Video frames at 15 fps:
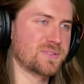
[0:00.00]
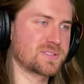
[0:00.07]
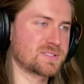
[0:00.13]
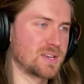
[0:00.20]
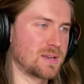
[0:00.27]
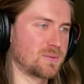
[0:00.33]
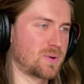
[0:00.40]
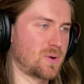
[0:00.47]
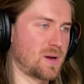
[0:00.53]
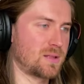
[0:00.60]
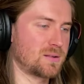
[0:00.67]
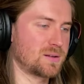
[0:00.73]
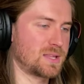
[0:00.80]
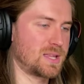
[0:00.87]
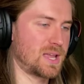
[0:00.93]
same
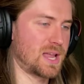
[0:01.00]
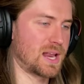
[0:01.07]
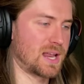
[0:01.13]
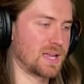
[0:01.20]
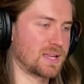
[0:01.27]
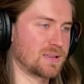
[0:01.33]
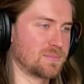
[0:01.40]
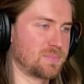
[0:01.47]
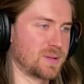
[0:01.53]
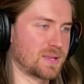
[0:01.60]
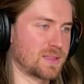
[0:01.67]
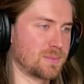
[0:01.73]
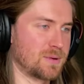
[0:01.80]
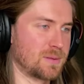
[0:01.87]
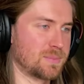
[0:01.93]
quality and I can pick
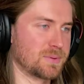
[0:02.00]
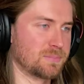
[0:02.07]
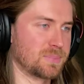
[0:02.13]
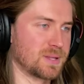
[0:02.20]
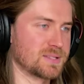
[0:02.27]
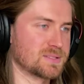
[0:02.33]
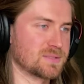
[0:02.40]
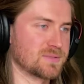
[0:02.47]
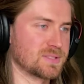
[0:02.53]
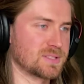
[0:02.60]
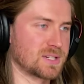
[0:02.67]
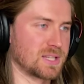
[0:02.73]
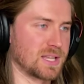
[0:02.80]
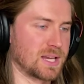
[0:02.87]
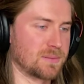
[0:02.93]
them up in place of this
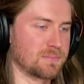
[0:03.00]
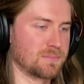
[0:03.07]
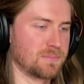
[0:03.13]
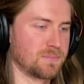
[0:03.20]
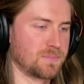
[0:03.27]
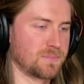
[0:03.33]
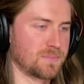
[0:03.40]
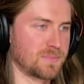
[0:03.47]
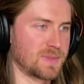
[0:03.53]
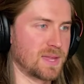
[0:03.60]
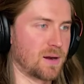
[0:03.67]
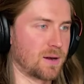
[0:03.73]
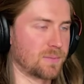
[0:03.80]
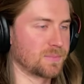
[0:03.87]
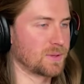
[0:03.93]
clam. They
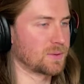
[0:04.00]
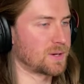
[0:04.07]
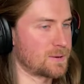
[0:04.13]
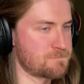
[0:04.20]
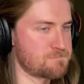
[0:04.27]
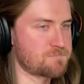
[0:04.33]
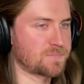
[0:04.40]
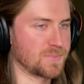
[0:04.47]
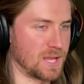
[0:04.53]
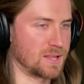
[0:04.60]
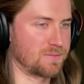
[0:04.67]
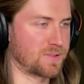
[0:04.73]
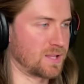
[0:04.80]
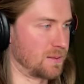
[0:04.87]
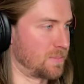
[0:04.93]
are. Okay, I'll
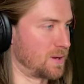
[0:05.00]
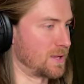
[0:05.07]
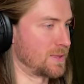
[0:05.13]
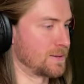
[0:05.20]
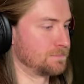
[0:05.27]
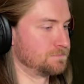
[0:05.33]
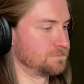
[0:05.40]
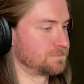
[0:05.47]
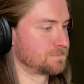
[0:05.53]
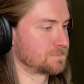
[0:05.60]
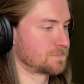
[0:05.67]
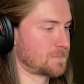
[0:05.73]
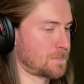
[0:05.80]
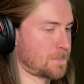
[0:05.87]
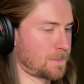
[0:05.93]
leave the clam behind them.
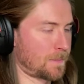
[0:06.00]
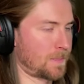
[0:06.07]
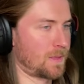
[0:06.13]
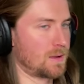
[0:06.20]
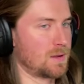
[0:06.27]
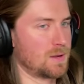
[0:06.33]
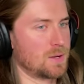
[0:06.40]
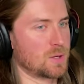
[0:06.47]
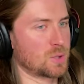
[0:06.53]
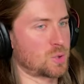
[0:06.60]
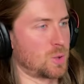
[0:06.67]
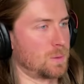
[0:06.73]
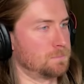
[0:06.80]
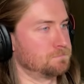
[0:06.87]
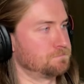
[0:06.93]
Cool.